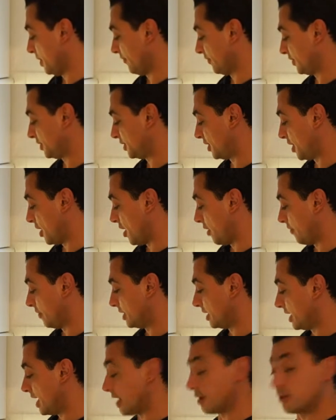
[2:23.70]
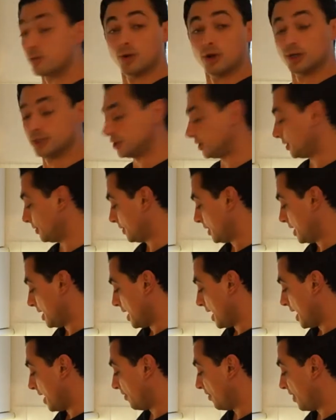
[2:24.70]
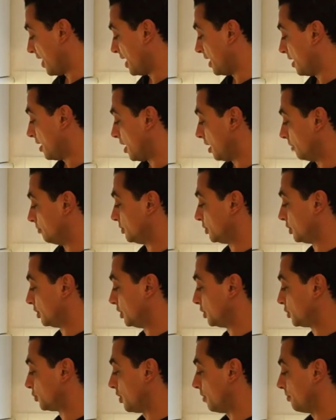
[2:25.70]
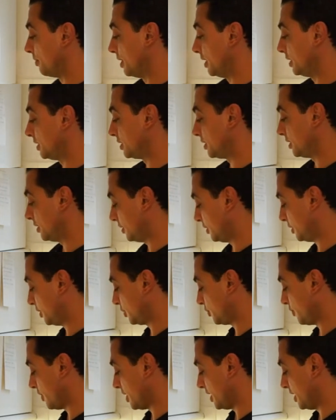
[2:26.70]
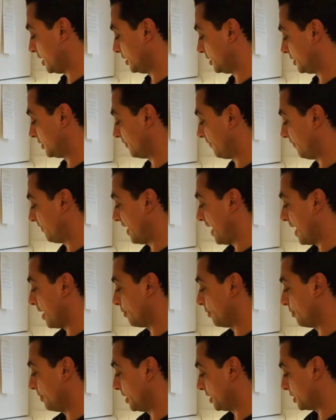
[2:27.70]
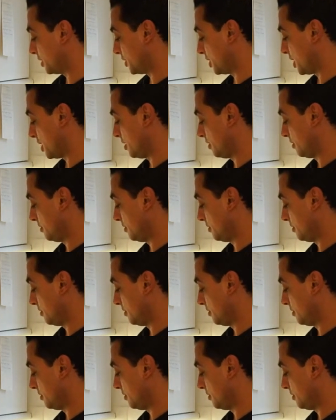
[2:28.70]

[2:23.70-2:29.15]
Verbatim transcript: of a stir in the egg wash, and then I'm going to drop this straight into the flour mixture